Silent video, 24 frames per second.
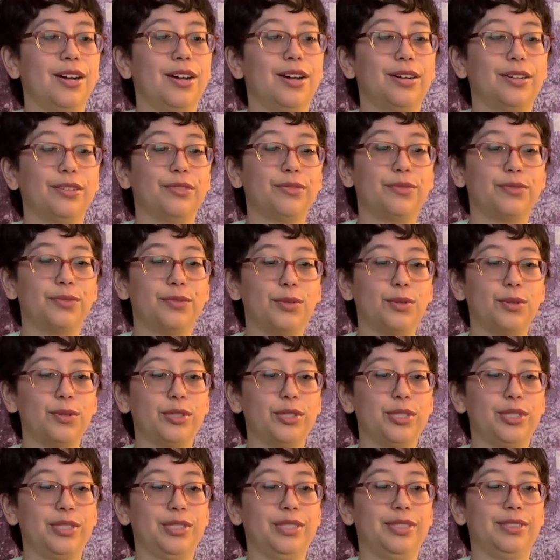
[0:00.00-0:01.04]

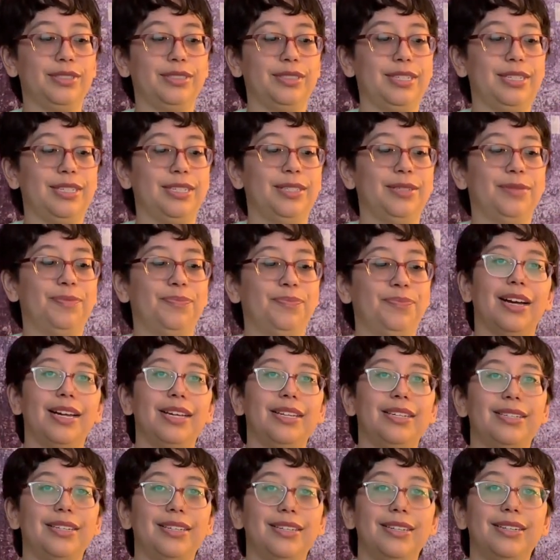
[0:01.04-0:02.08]
Unfortunately, I
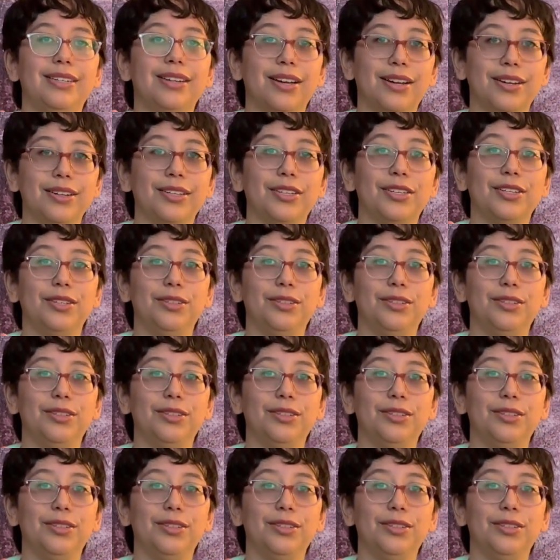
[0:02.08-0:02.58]
did not